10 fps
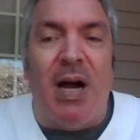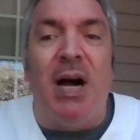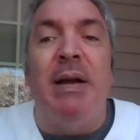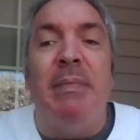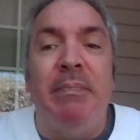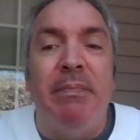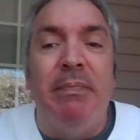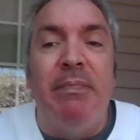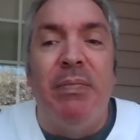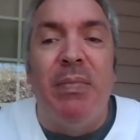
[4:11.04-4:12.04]
a
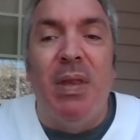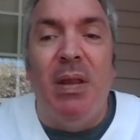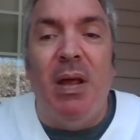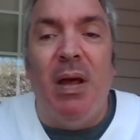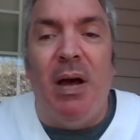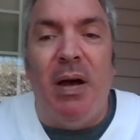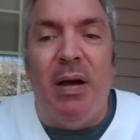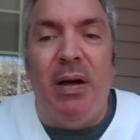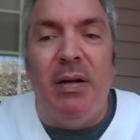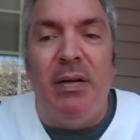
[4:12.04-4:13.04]
very rough
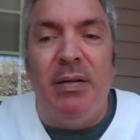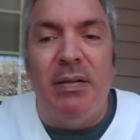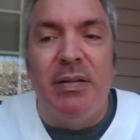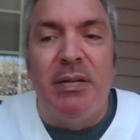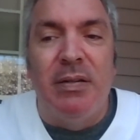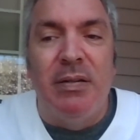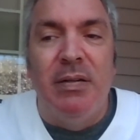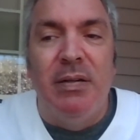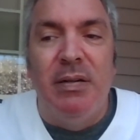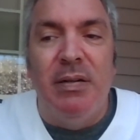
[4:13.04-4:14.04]
time
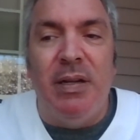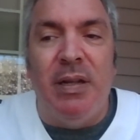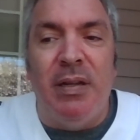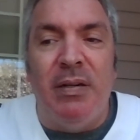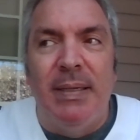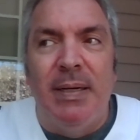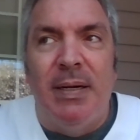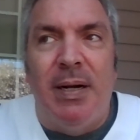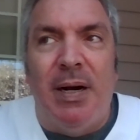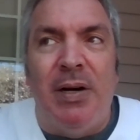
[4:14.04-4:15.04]
in
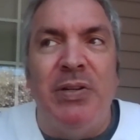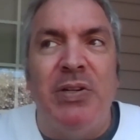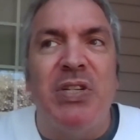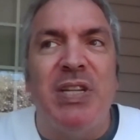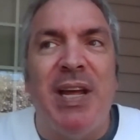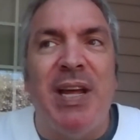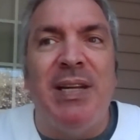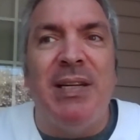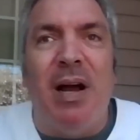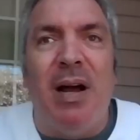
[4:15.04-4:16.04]

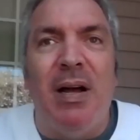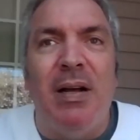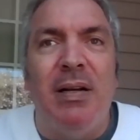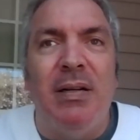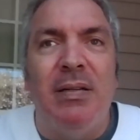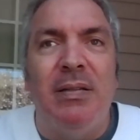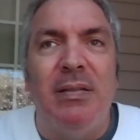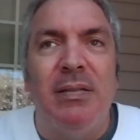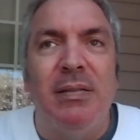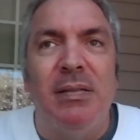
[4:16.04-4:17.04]
understanding
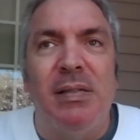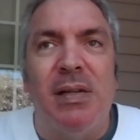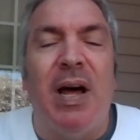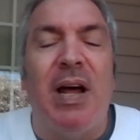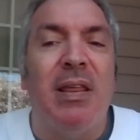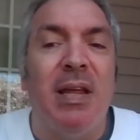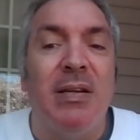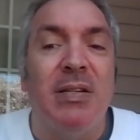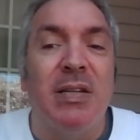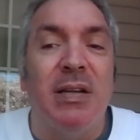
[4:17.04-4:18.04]
a lot of
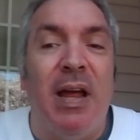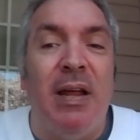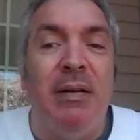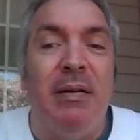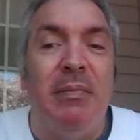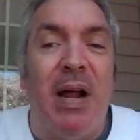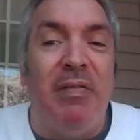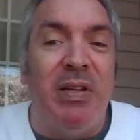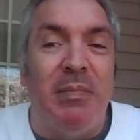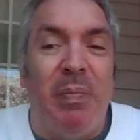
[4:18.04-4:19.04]
things, and
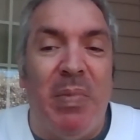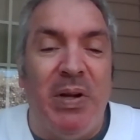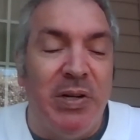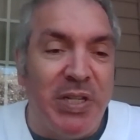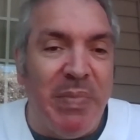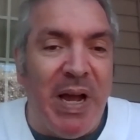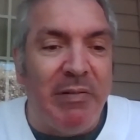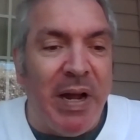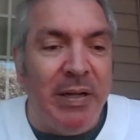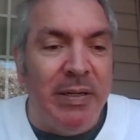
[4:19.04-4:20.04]
having my nursing
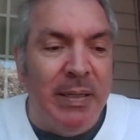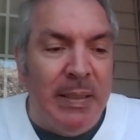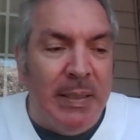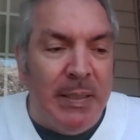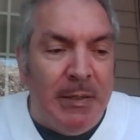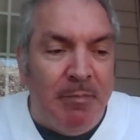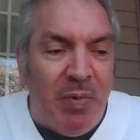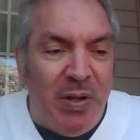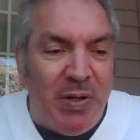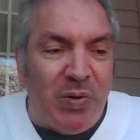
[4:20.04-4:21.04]
background
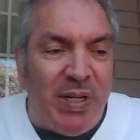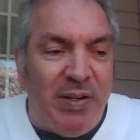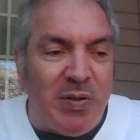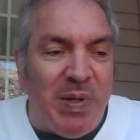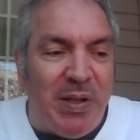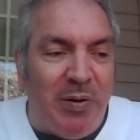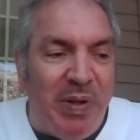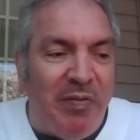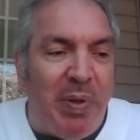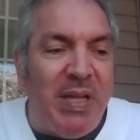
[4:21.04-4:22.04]
sort of gives me a little bit of
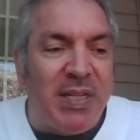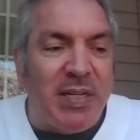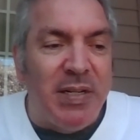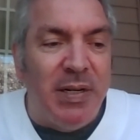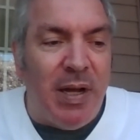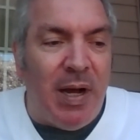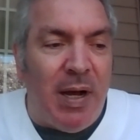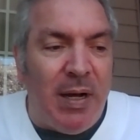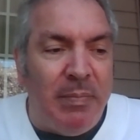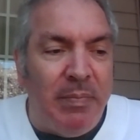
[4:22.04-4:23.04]
peace,
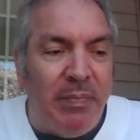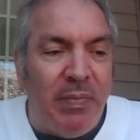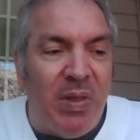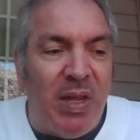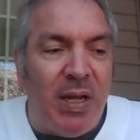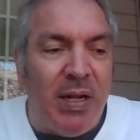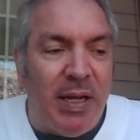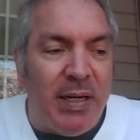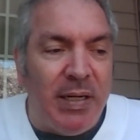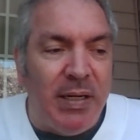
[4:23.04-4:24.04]
thinking
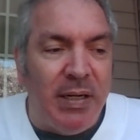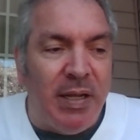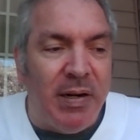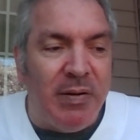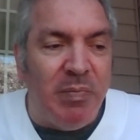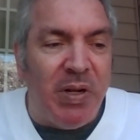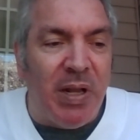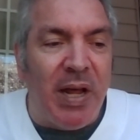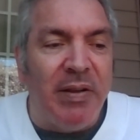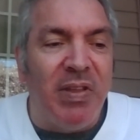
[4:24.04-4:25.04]
that there had been a
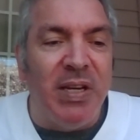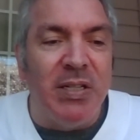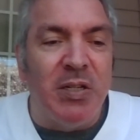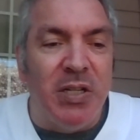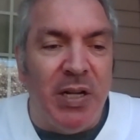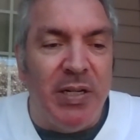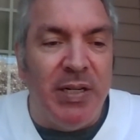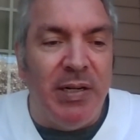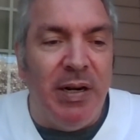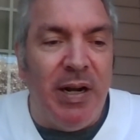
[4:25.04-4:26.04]
lot of things
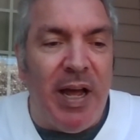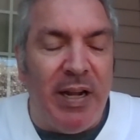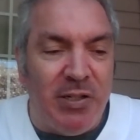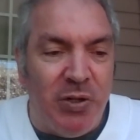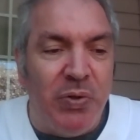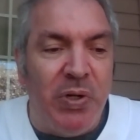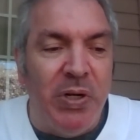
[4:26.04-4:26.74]
done at Duke